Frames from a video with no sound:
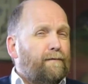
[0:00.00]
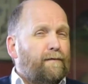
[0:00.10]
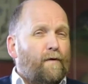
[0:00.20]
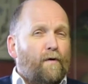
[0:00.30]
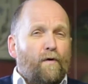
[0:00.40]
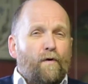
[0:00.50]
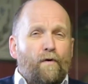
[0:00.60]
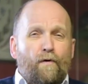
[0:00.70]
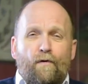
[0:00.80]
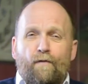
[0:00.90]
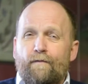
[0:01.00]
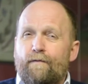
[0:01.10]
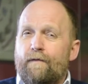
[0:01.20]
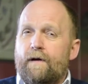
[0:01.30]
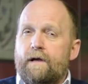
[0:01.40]

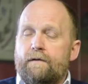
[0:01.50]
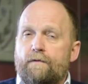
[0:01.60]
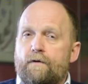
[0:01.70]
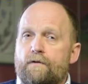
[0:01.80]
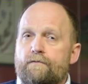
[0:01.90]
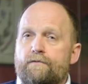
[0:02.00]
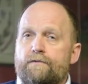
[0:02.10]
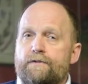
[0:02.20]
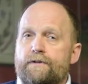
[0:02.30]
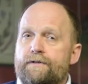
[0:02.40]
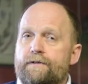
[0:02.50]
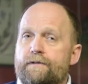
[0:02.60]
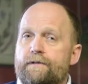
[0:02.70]
400-500